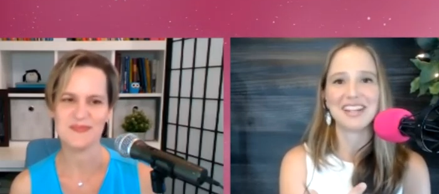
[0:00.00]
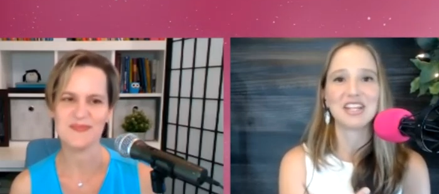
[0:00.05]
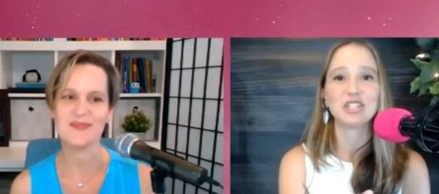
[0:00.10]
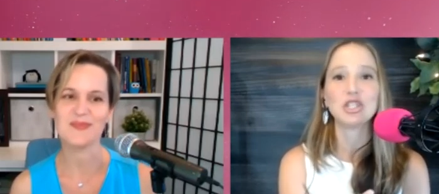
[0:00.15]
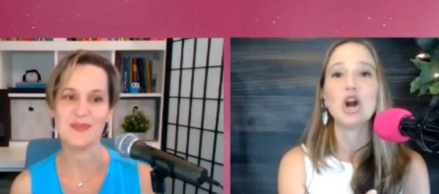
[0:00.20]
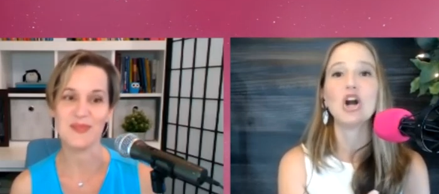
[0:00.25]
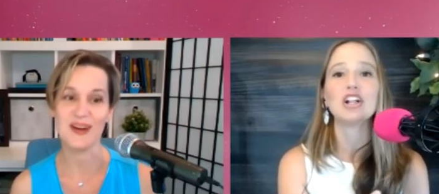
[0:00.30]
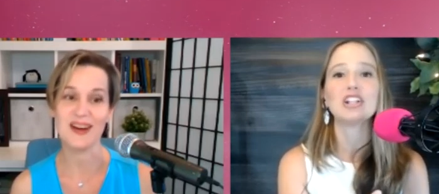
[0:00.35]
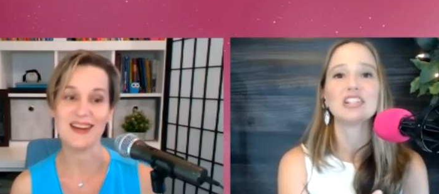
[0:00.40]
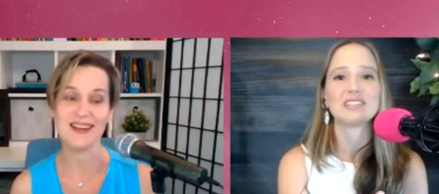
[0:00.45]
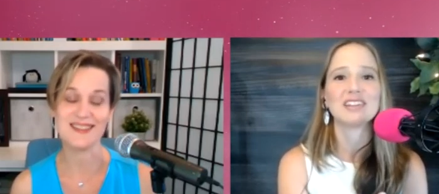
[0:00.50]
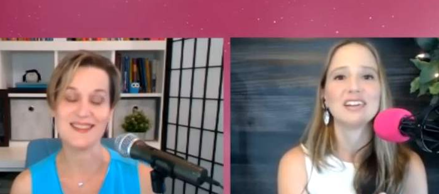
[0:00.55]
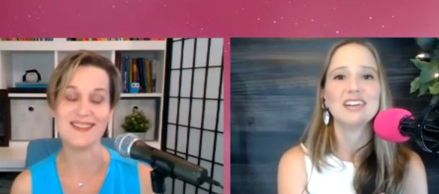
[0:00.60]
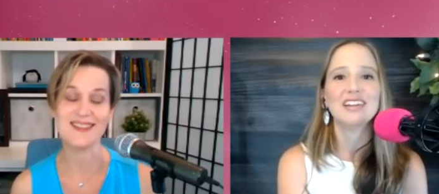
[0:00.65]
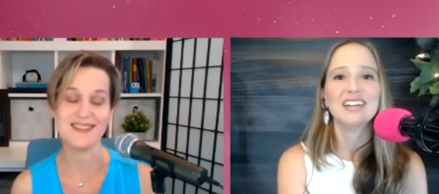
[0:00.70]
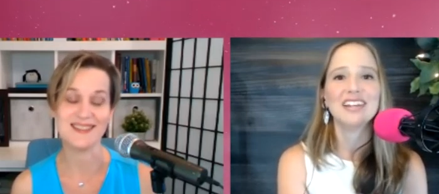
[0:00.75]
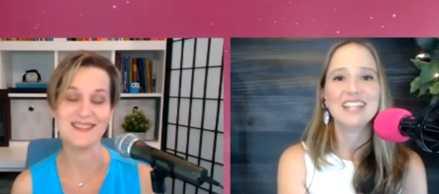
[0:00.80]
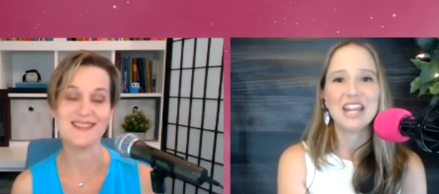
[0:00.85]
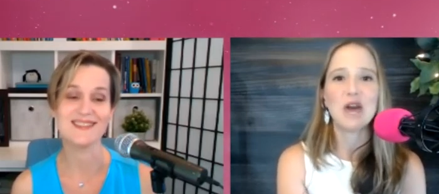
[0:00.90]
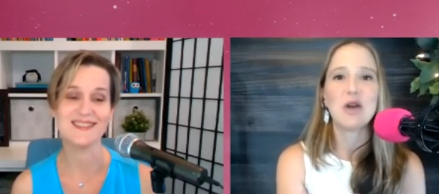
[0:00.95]
Speaker 1: adult. Right.
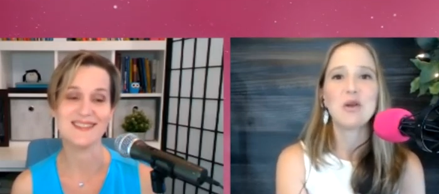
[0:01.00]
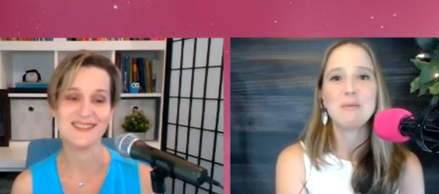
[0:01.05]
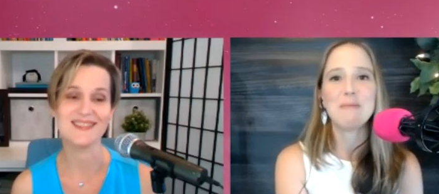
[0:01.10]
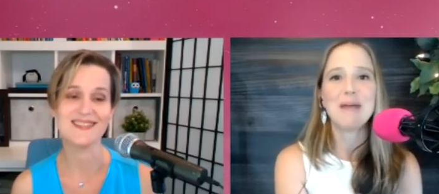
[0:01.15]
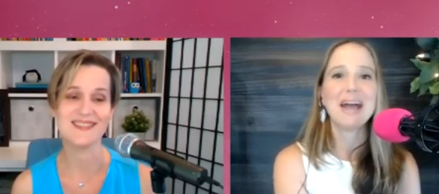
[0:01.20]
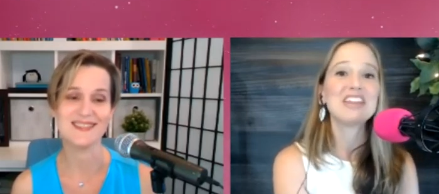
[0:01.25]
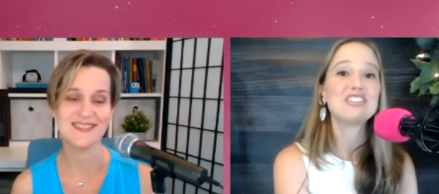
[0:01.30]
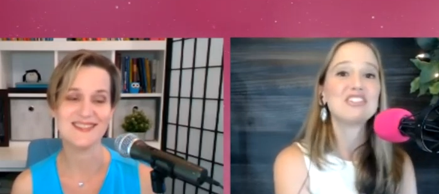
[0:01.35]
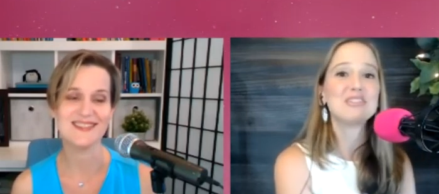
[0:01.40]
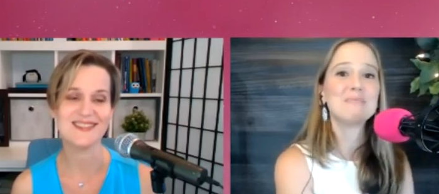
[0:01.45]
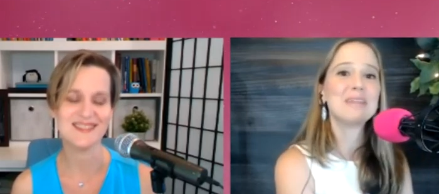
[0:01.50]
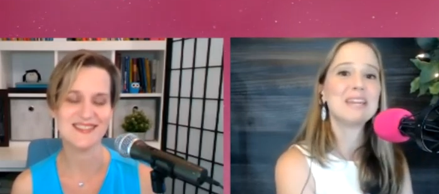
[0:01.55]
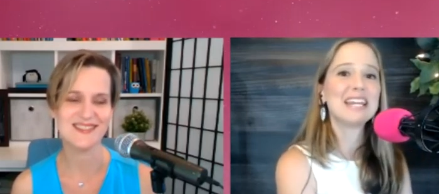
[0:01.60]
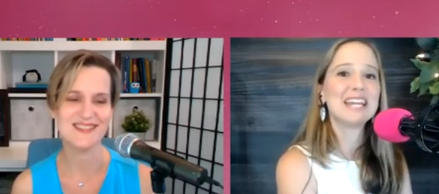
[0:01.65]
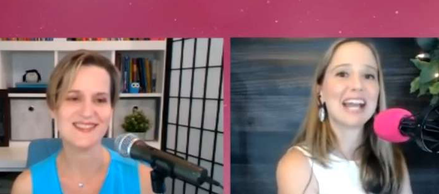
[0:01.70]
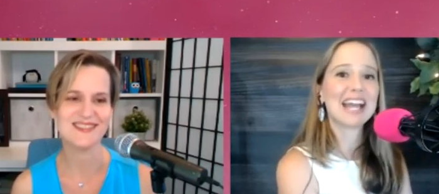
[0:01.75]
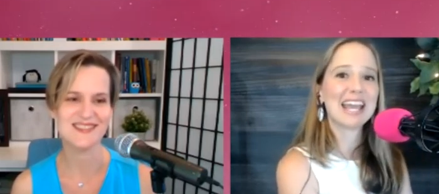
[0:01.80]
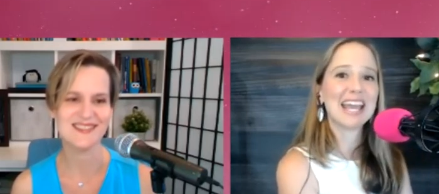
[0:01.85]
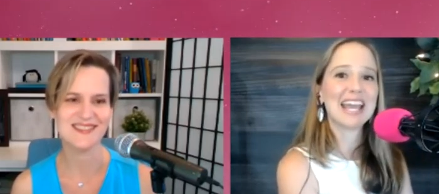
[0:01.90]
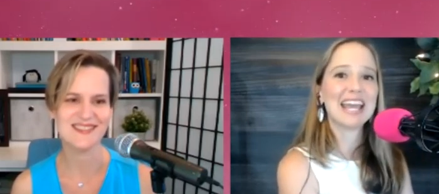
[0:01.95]
Now imagine
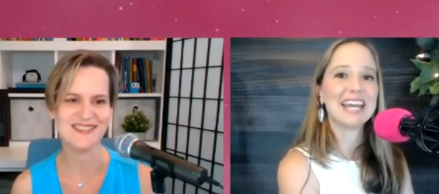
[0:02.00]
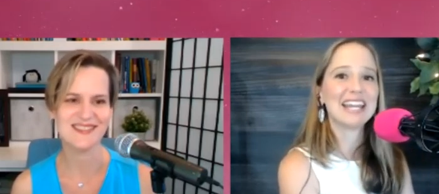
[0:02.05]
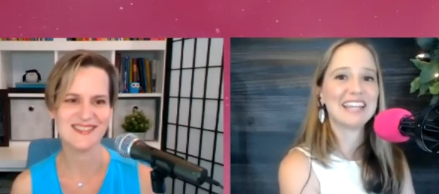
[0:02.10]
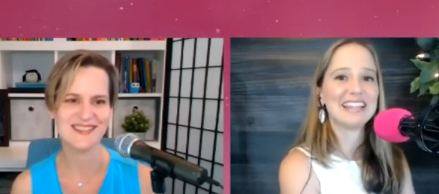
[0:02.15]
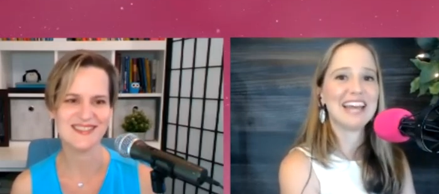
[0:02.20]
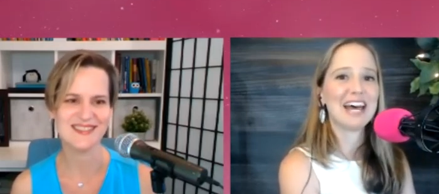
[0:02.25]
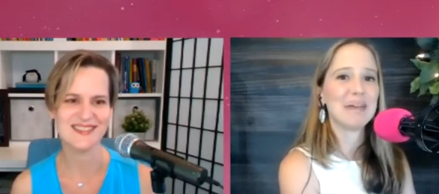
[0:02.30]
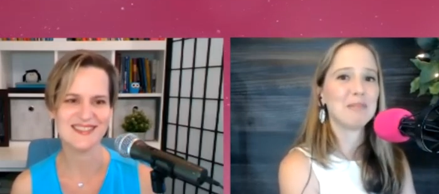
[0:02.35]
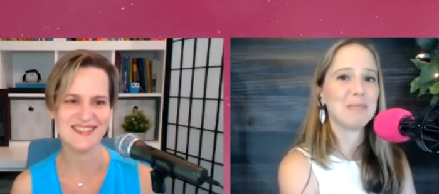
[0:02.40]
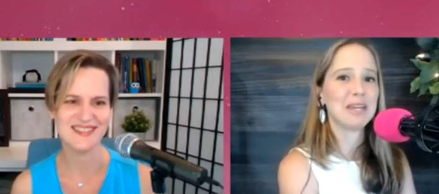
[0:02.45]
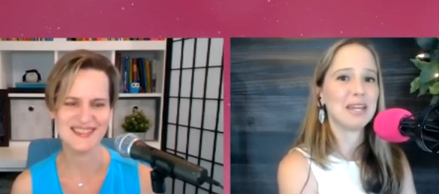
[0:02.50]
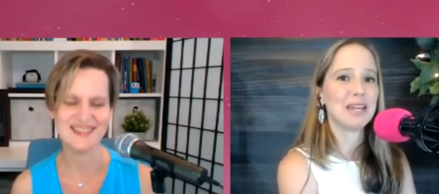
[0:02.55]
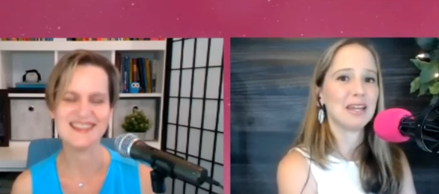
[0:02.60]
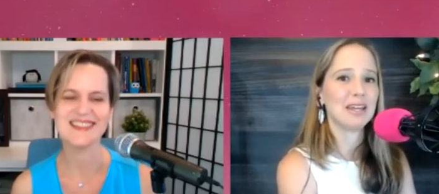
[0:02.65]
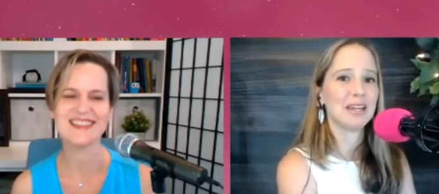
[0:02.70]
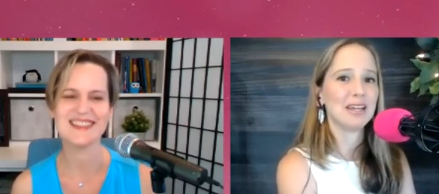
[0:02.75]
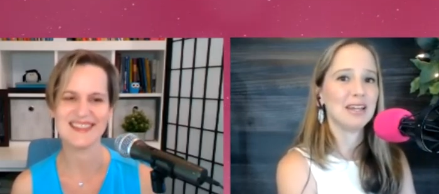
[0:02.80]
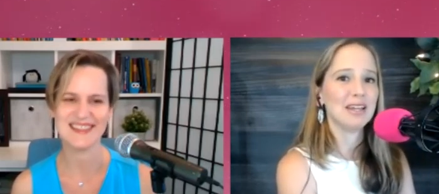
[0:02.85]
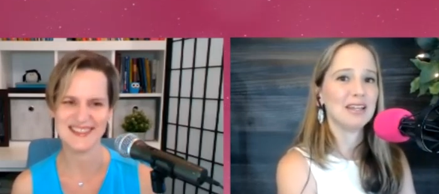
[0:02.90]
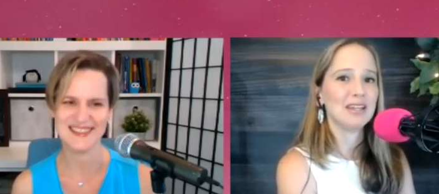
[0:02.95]
being a kid and that
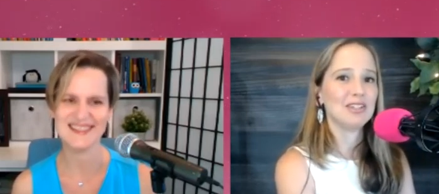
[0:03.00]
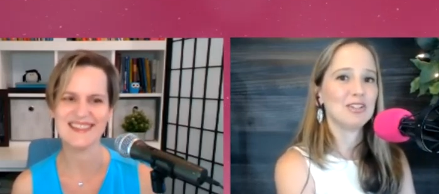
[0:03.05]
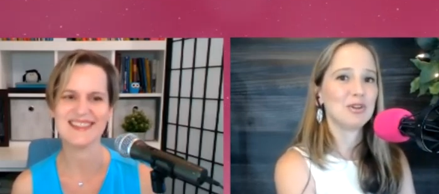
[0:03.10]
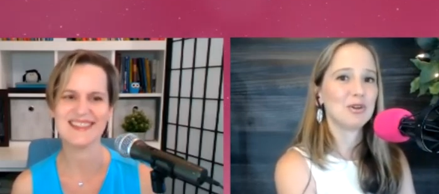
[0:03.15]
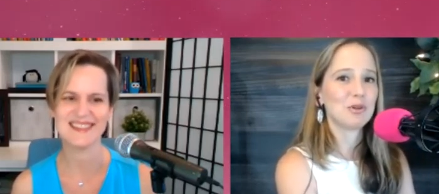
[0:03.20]
being your